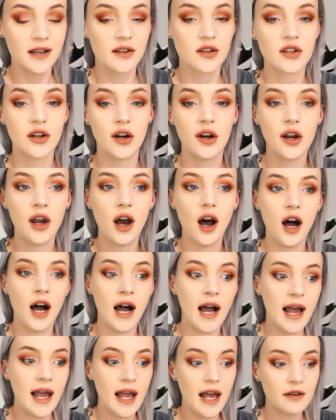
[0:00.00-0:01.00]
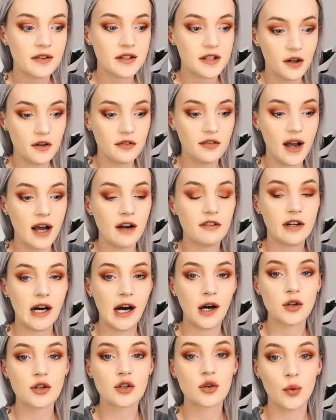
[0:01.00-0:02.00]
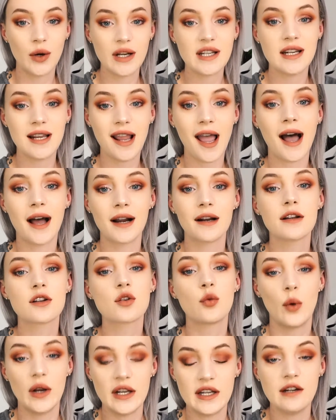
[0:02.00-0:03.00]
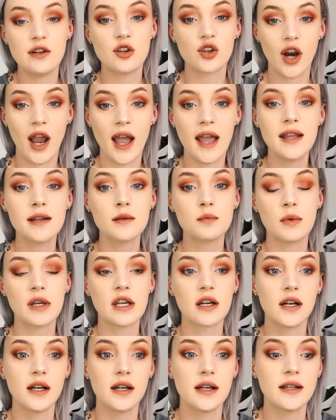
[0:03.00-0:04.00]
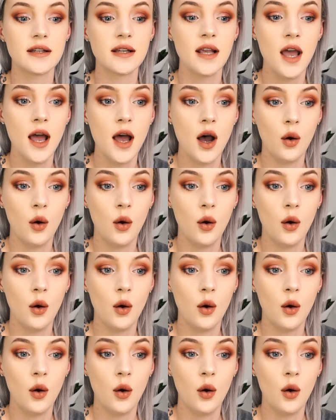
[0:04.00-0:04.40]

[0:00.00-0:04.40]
So I have so far filed 20 out of 20 trays, because